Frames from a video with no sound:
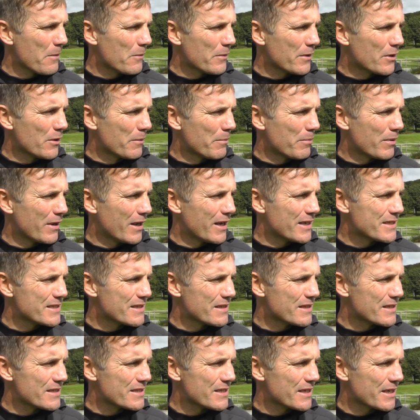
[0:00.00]
Good players
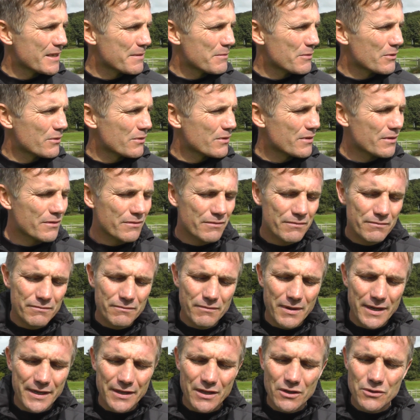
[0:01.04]
in the
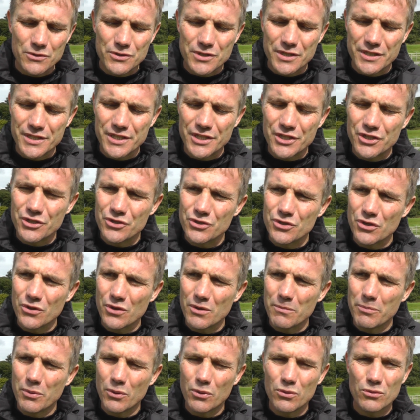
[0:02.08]
team make those decisions on
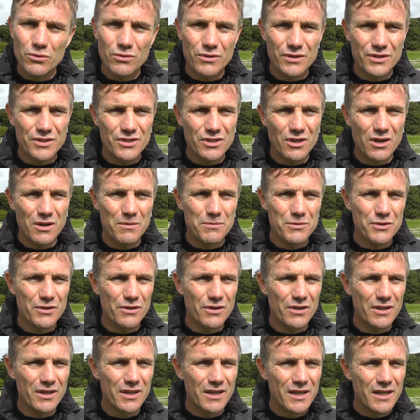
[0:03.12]
the ball. Most times
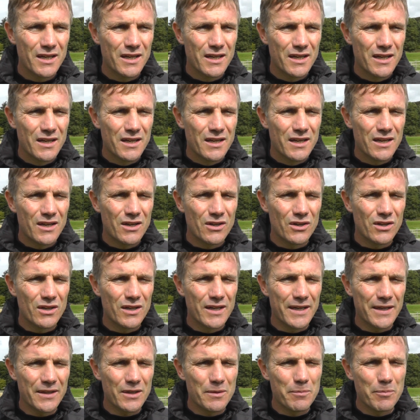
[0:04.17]
you've got to
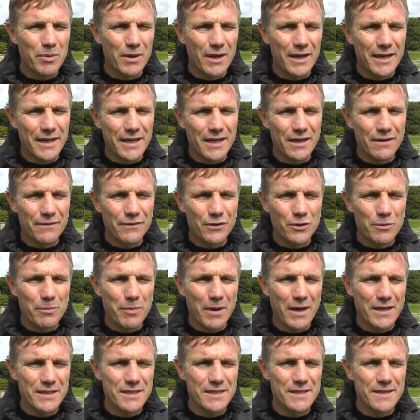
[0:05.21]
link the play, get a few
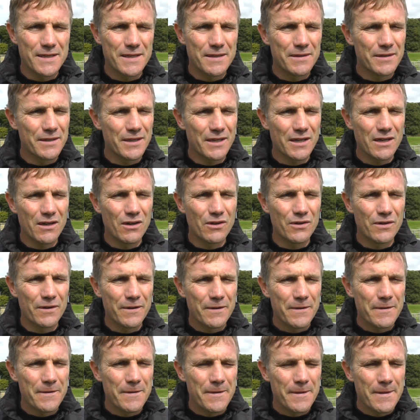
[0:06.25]
passes in. You
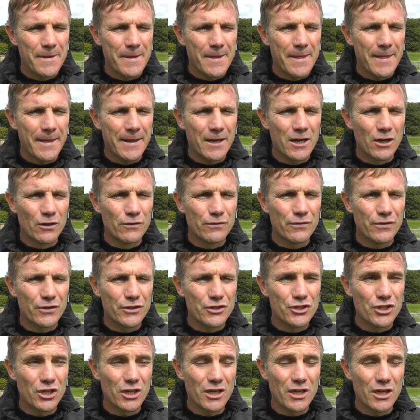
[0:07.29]
can't go for the
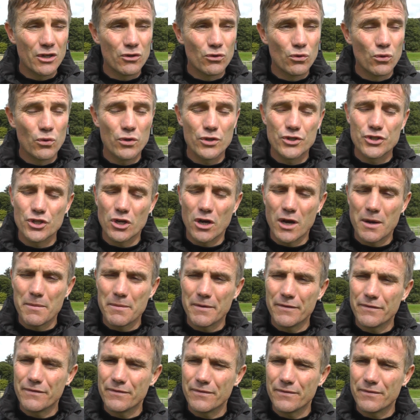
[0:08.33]
jugular all the time if